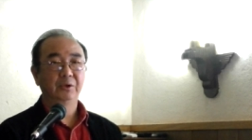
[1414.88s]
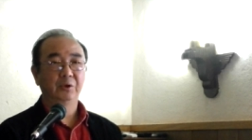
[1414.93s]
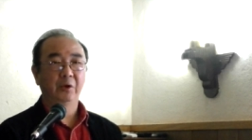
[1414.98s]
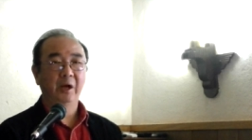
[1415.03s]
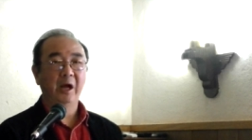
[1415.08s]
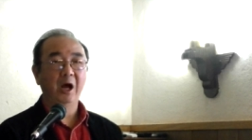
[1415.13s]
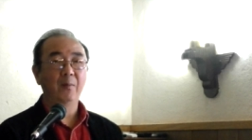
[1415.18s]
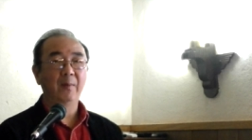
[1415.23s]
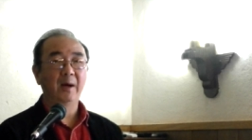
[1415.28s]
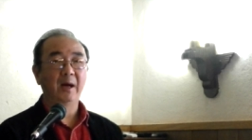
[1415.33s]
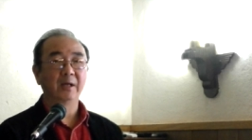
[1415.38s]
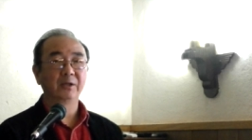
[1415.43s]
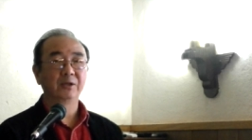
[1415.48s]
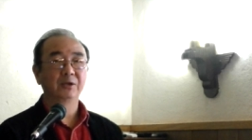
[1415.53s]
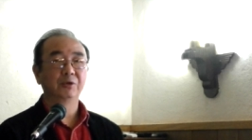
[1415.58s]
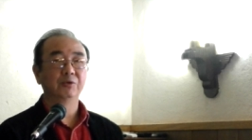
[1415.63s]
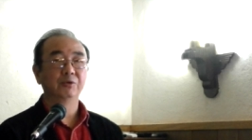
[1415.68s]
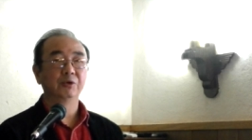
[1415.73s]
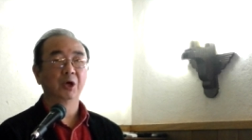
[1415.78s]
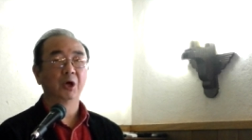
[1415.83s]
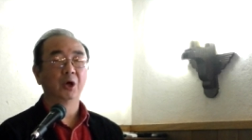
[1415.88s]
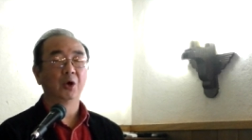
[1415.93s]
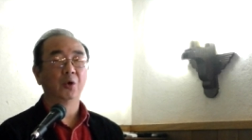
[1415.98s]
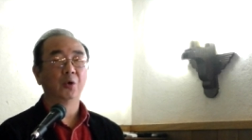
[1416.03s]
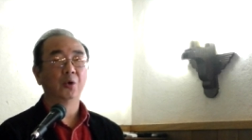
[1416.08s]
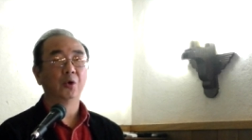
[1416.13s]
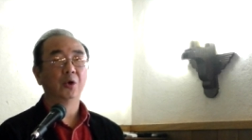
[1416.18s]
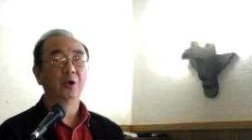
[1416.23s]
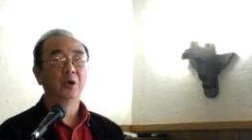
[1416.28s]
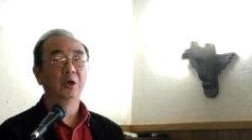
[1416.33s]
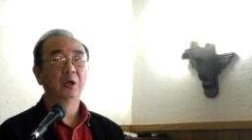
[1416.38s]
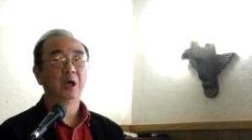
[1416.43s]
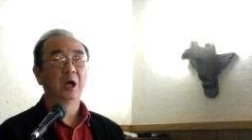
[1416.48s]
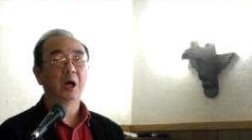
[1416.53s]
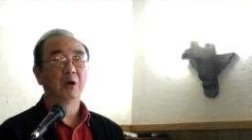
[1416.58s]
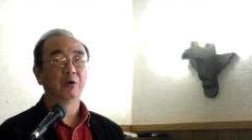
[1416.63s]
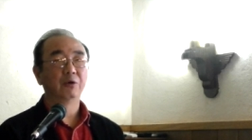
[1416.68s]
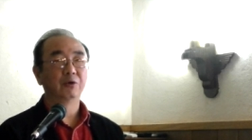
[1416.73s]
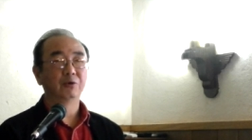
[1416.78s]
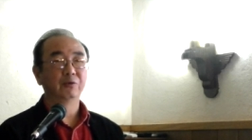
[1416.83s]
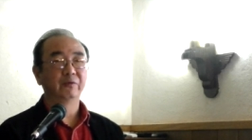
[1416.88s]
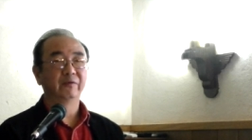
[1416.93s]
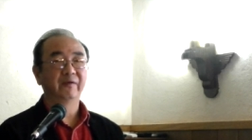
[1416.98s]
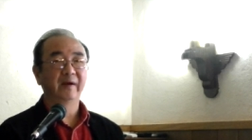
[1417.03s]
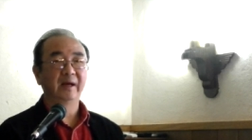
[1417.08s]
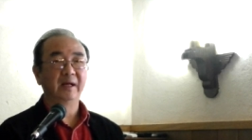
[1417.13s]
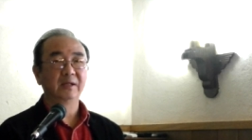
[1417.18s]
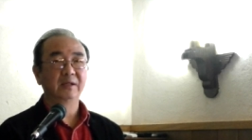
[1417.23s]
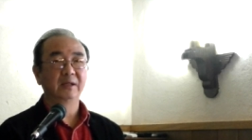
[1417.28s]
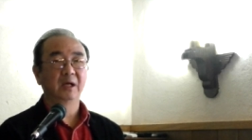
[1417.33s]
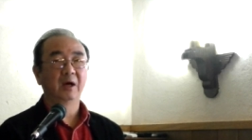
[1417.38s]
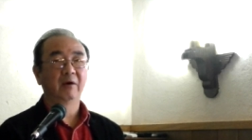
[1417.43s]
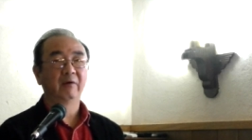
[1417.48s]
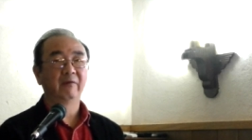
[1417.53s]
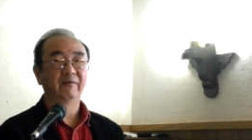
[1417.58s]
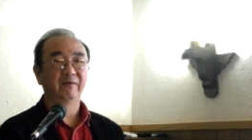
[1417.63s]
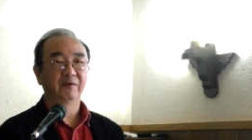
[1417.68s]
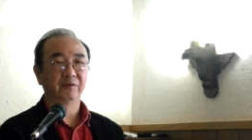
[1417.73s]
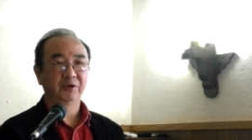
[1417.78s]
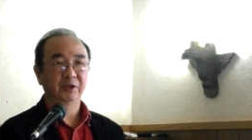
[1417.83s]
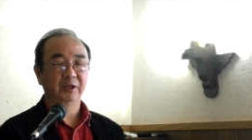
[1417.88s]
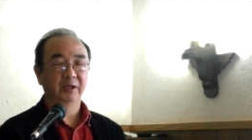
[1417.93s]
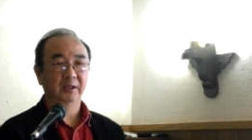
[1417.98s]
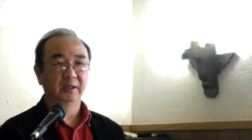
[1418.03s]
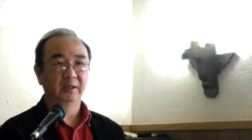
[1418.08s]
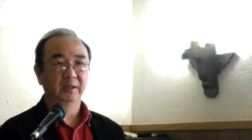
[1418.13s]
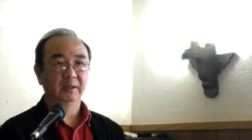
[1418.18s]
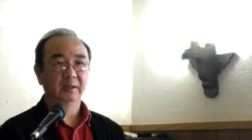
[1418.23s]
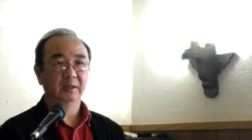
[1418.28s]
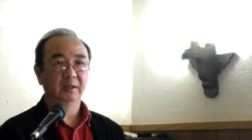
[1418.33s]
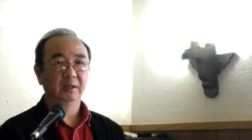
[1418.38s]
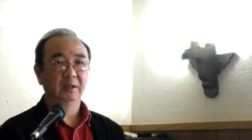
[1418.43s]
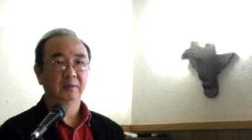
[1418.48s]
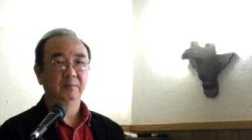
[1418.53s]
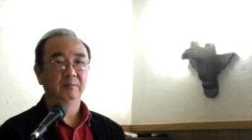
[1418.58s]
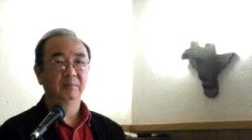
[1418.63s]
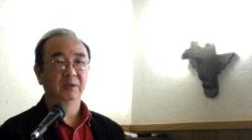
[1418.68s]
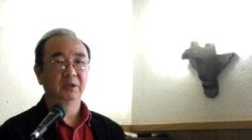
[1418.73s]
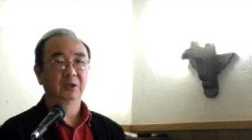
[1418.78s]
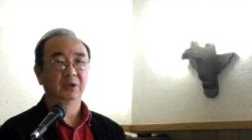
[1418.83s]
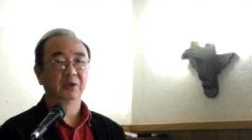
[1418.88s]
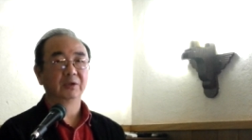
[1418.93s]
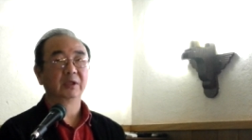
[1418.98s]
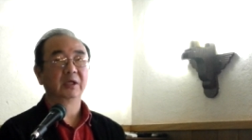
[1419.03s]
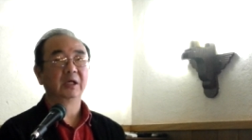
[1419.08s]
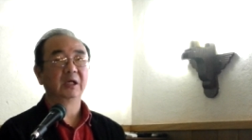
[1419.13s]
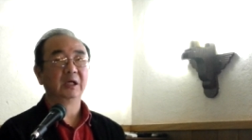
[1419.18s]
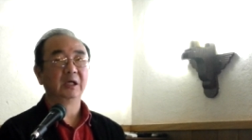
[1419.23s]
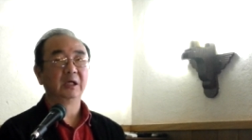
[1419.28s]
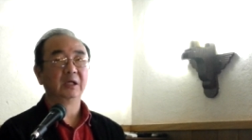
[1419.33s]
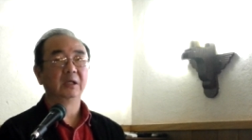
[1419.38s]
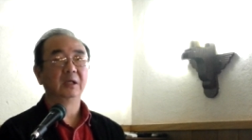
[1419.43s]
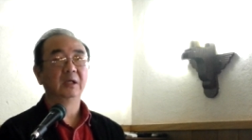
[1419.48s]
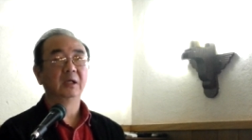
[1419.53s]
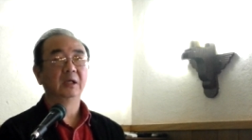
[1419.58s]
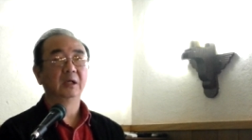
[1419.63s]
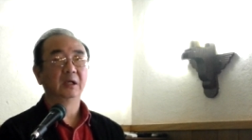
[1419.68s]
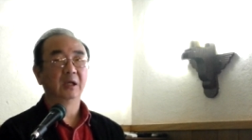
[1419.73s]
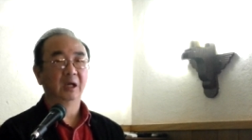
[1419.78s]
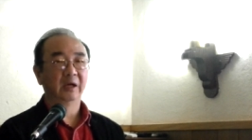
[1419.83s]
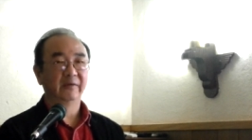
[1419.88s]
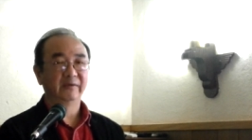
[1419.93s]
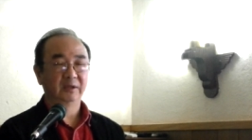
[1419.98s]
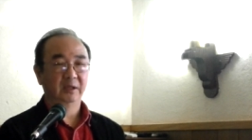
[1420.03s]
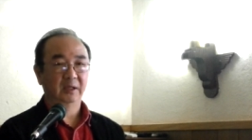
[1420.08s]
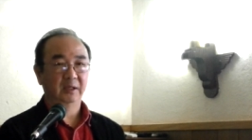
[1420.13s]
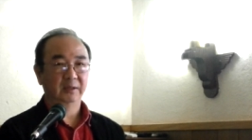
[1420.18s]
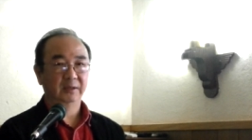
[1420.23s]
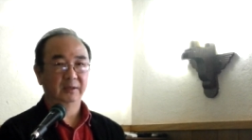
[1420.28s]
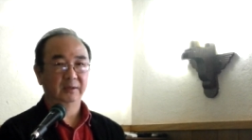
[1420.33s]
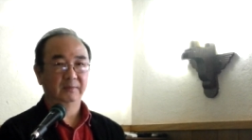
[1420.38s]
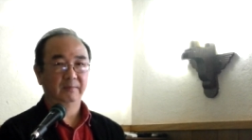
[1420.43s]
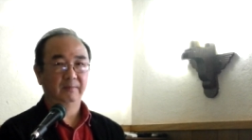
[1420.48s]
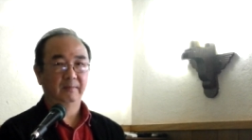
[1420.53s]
to help us to know how to face our future, because He loves us.